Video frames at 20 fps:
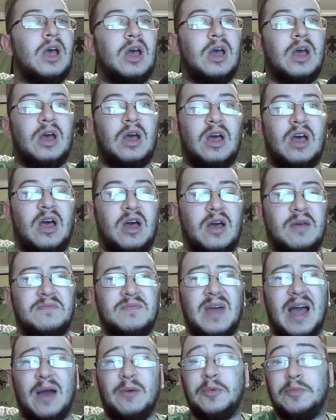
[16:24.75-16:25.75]

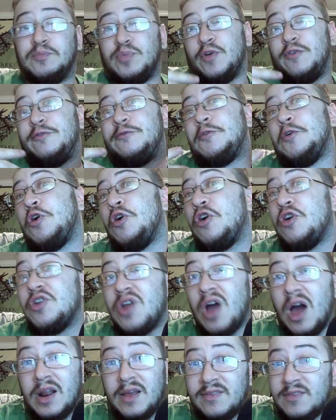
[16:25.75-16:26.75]
I would prefer
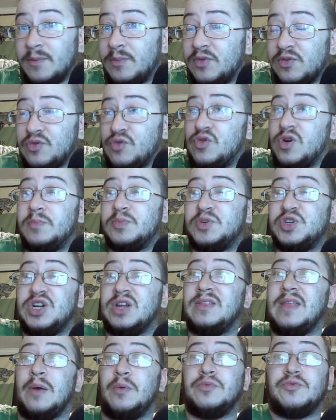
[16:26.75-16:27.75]
not a
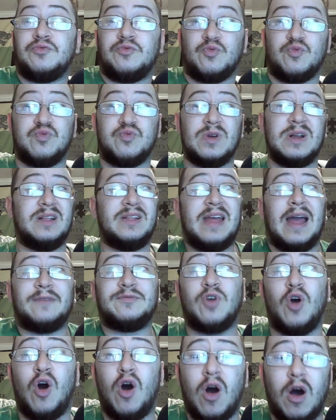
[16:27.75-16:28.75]
subscription. They would really have
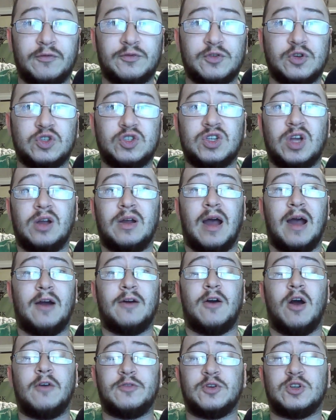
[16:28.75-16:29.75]
to
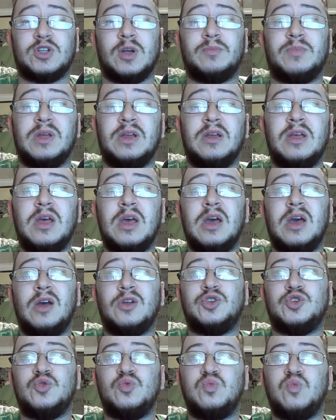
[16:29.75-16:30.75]
offer something
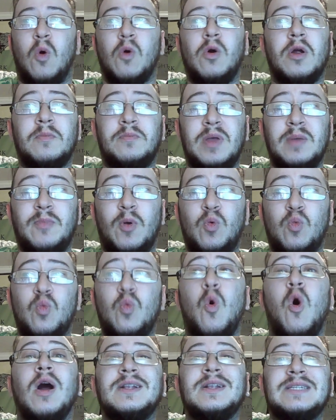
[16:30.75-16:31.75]
to warrant people
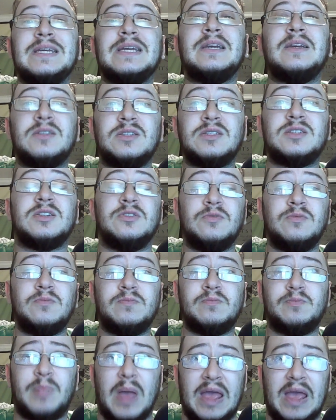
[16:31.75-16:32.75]
wanting to
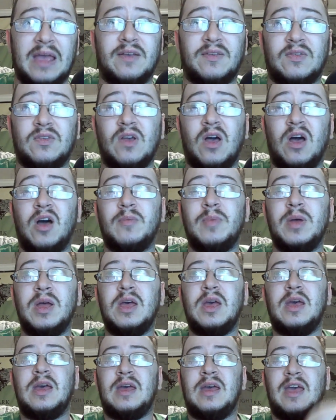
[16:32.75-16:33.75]
pay a sub.
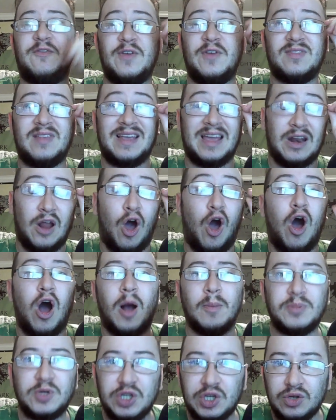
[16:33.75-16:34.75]
If it's like an
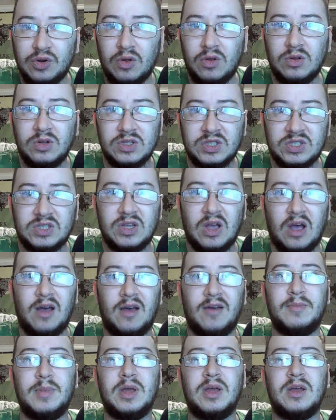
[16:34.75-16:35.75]
optional
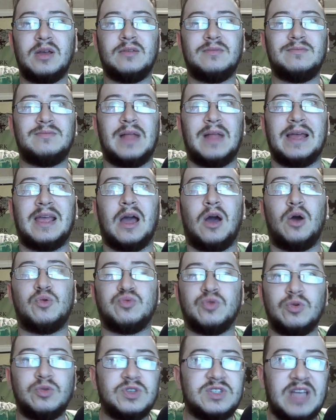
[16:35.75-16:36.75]
sub, like how
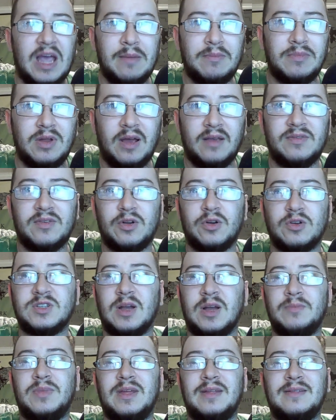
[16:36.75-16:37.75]
RuneScape does it or
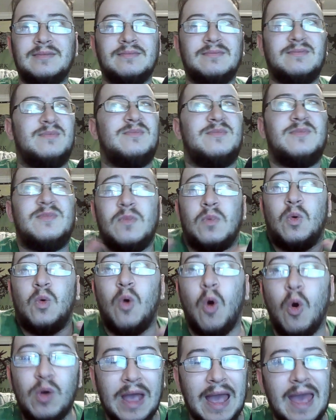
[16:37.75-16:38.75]
something,
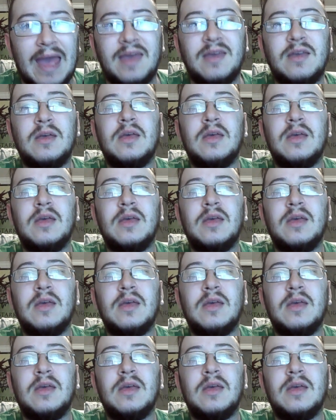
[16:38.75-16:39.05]
okay.